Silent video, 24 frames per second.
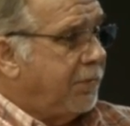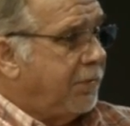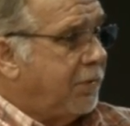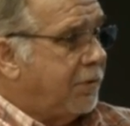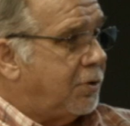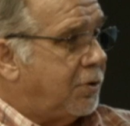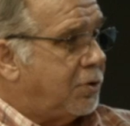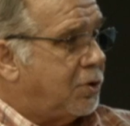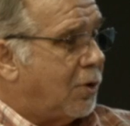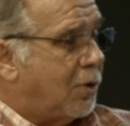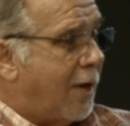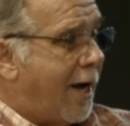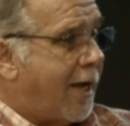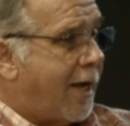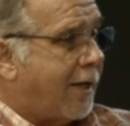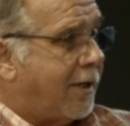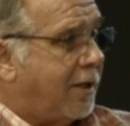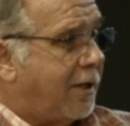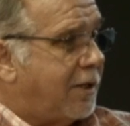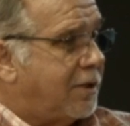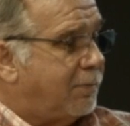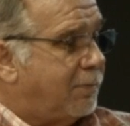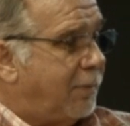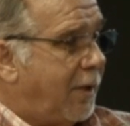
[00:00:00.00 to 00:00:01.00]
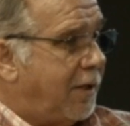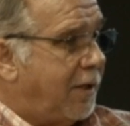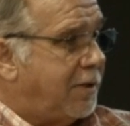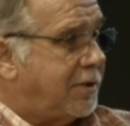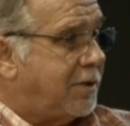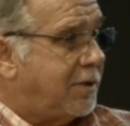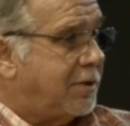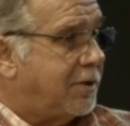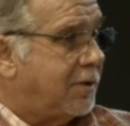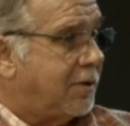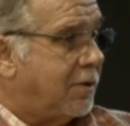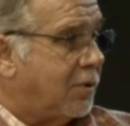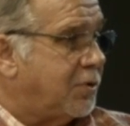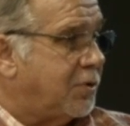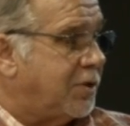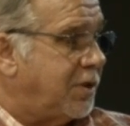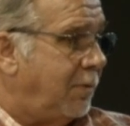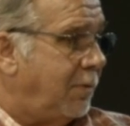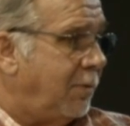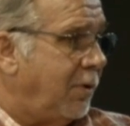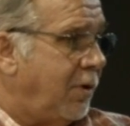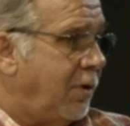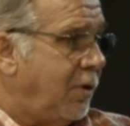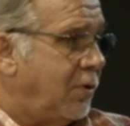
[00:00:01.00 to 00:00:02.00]
to track expenses, because
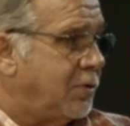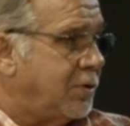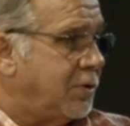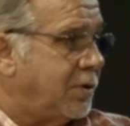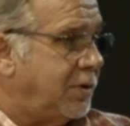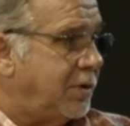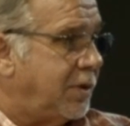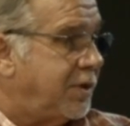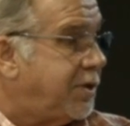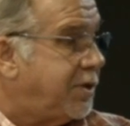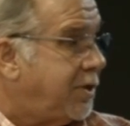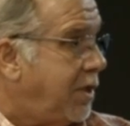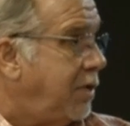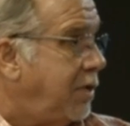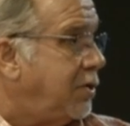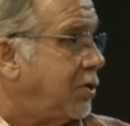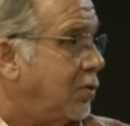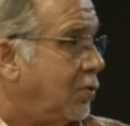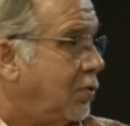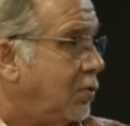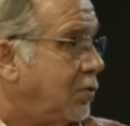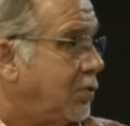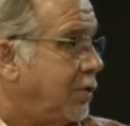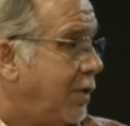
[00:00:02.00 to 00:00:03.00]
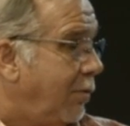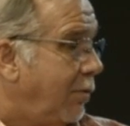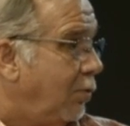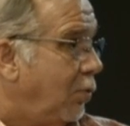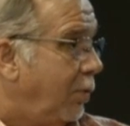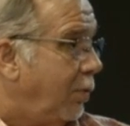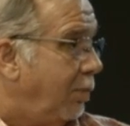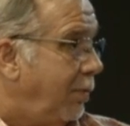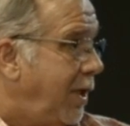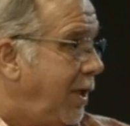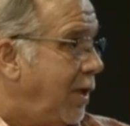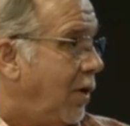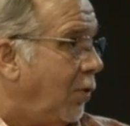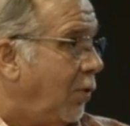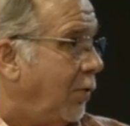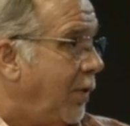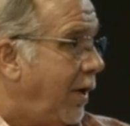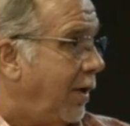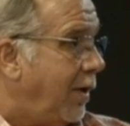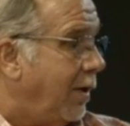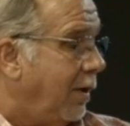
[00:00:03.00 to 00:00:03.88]
some of those essentials that would be on that